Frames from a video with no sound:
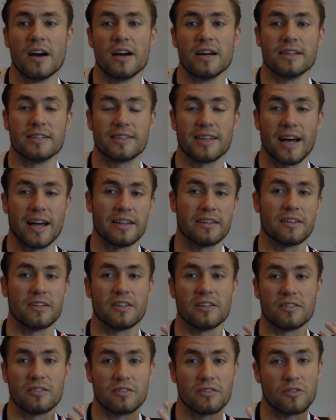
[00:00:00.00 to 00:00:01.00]
he said
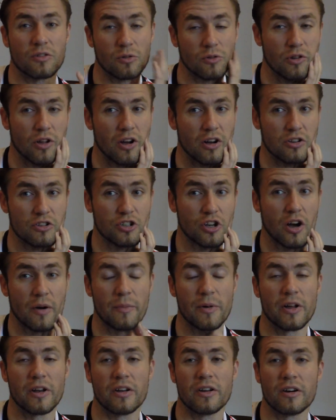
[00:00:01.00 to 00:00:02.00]
to the
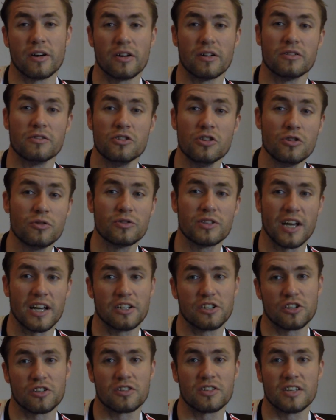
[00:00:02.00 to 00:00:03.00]
German news
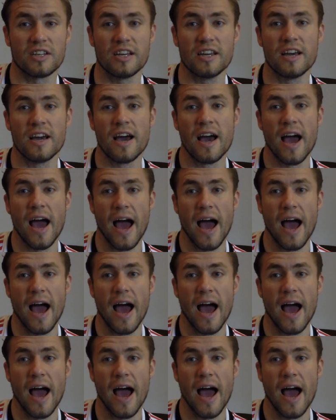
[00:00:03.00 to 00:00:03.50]
agency.